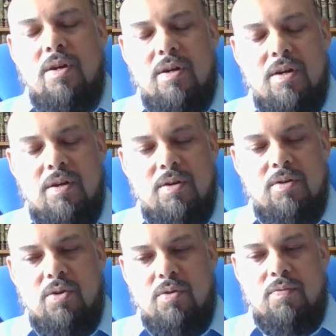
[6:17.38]

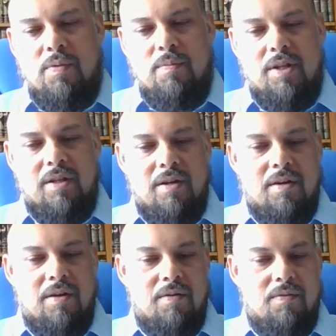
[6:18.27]
uh, you know, from, Allah,
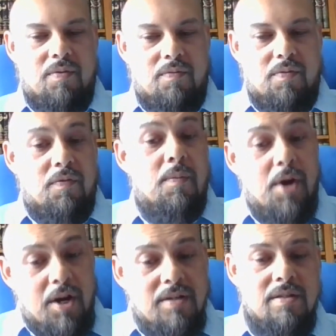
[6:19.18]
from,
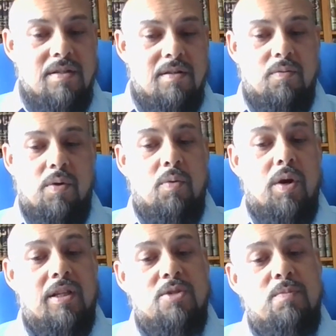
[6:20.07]
from us, what,
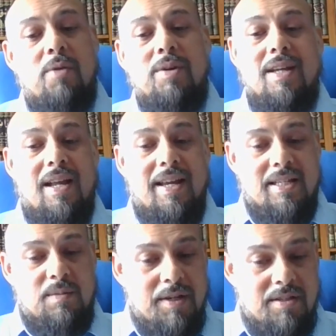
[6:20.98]
what Allah subhanahu wa ta'ala
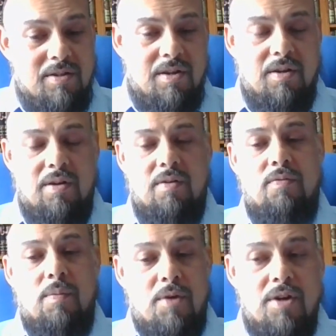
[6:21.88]
expects
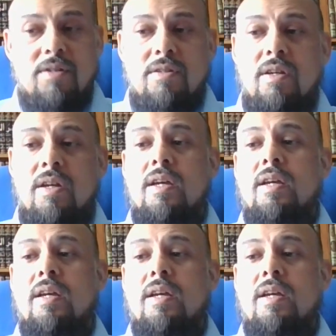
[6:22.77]
uh, from us.